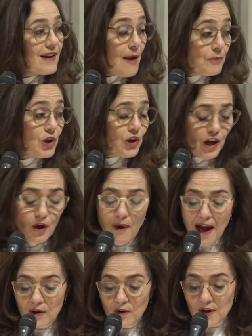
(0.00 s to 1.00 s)
I'm going to go
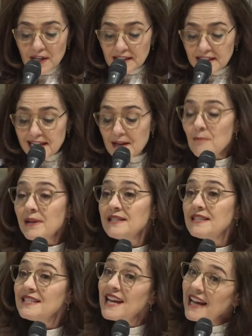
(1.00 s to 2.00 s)
out on a limb and
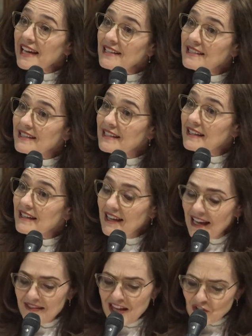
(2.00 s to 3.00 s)
state
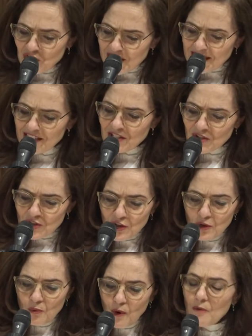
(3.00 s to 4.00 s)
that Jesus
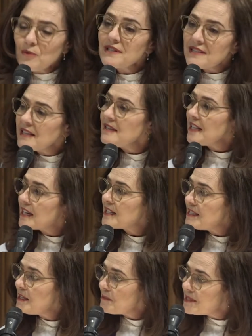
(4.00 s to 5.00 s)
knew what was in
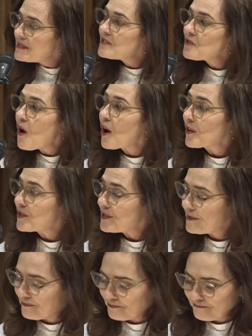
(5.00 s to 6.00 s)
Nicodemus's heart.